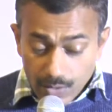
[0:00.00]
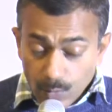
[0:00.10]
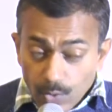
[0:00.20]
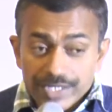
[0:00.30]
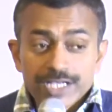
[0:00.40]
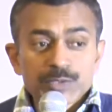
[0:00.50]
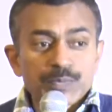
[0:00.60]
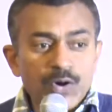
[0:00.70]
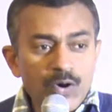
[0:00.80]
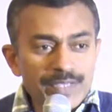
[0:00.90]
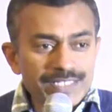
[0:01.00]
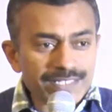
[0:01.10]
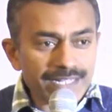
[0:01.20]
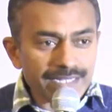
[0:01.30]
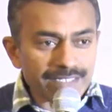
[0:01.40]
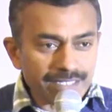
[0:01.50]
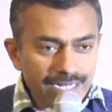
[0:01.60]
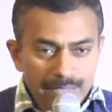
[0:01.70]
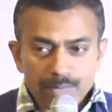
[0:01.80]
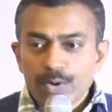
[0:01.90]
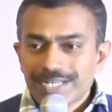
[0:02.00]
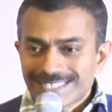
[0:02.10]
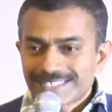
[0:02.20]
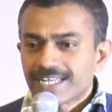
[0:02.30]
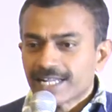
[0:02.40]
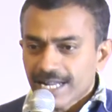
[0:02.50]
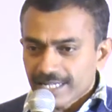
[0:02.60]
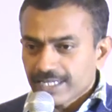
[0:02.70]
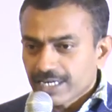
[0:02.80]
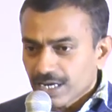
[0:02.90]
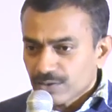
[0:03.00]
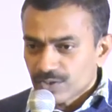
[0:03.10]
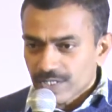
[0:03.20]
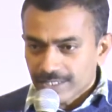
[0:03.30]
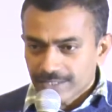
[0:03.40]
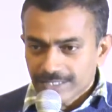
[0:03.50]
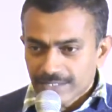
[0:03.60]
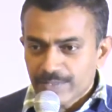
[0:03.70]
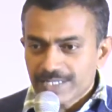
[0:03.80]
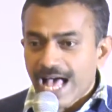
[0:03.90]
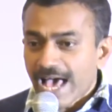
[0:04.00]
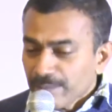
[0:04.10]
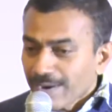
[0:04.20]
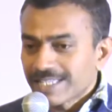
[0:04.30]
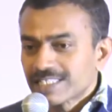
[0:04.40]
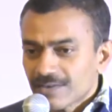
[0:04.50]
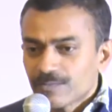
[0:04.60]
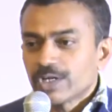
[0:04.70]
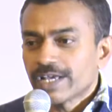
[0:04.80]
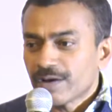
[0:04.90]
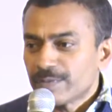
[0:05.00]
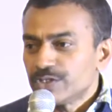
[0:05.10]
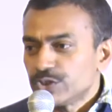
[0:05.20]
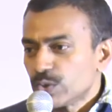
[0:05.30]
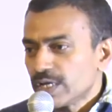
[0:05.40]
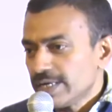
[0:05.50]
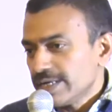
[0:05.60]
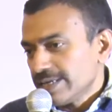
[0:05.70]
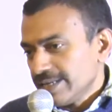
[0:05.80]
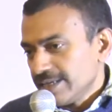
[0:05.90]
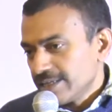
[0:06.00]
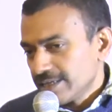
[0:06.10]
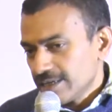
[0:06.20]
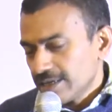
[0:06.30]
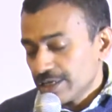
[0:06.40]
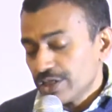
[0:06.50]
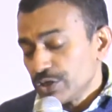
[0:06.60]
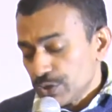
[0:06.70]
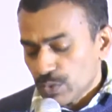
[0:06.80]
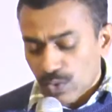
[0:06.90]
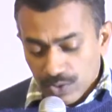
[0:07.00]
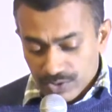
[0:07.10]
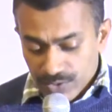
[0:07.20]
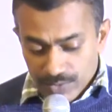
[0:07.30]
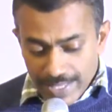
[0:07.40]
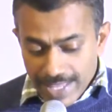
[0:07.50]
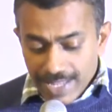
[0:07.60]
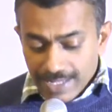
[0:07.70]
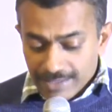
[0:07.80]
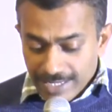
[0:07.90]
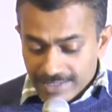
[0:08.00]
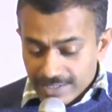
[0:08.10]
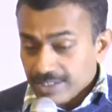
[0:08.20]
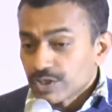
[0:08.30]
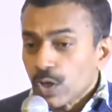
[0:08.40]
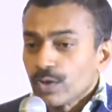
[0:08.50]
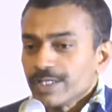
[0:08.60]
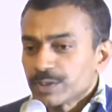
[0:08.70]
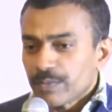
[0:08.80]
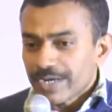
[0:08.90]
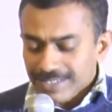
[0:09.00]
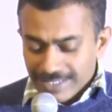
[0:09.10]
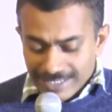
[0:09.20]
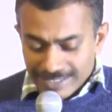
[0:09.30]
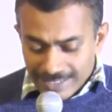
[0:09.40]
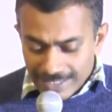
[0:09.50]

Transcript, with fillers: what he has promised that I'm going to send another counselor. That means I myself will come and dwell in you all. So that's his Holy Spirit. It